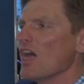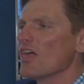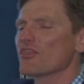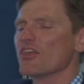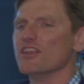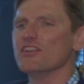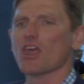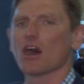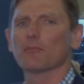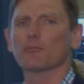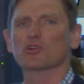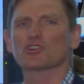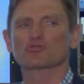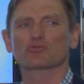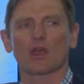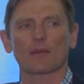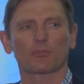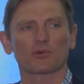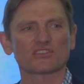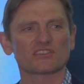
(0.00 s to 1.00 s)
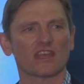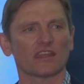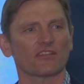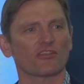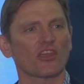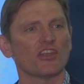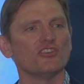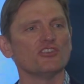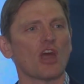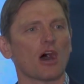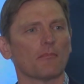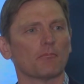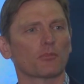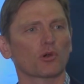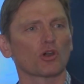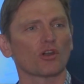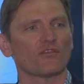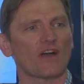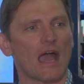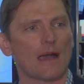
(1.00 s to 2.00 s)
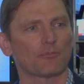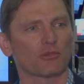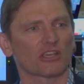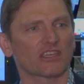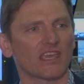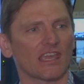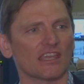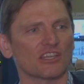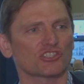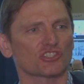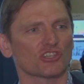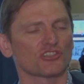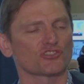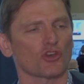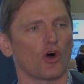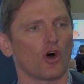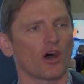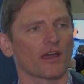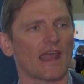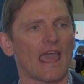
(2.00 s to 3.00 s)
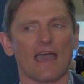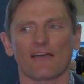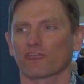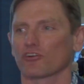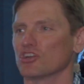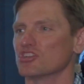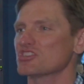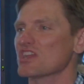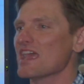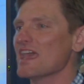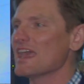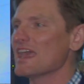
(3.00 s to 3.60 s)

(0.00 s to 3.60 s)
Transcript: The numbers represent the number of applications on average